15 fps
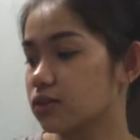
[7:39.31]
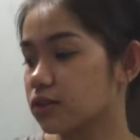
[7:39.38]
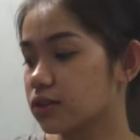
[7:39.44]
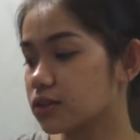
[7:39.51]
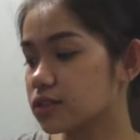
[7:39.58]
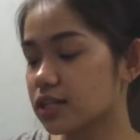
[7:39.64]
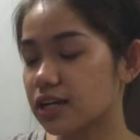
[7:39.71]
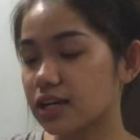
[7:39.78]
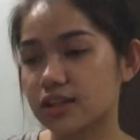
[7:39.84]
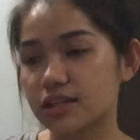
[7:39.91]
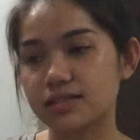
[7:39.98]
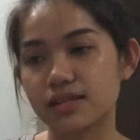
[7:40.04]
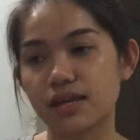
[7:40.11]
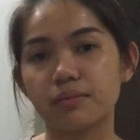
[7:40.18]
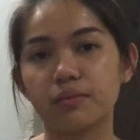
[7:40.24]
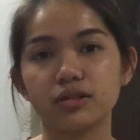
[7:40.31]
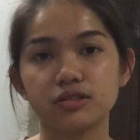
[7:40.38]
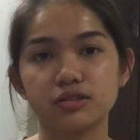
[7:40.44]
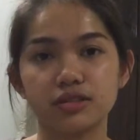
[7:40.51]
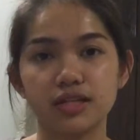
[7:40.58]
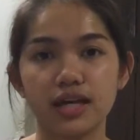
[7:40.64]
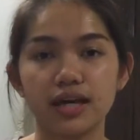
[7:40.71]
So those are the things I bought
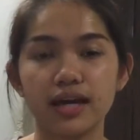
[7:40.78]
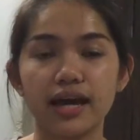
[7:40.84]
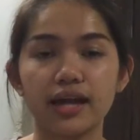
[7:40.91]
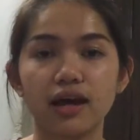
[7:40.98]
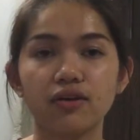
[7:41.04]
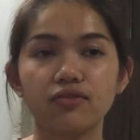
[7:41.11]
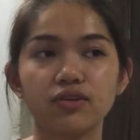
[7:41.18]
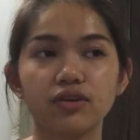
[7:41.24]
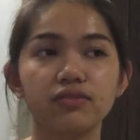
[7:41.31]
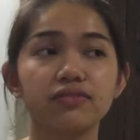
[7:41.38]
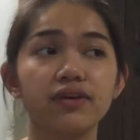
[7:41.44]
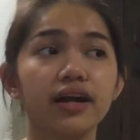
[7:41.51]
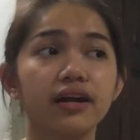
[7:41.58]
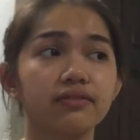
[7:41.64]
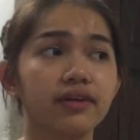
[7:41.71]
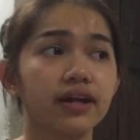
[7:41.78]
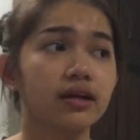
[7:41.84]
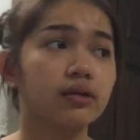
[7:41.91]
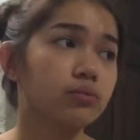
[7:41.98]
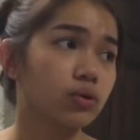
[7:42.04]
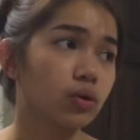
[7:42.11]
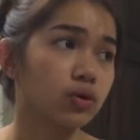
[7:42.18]
today, and I feel very
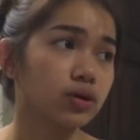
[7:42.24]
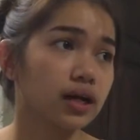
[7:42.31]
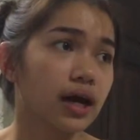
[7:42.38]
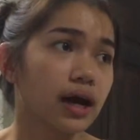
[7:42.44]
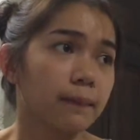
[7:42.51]
very broke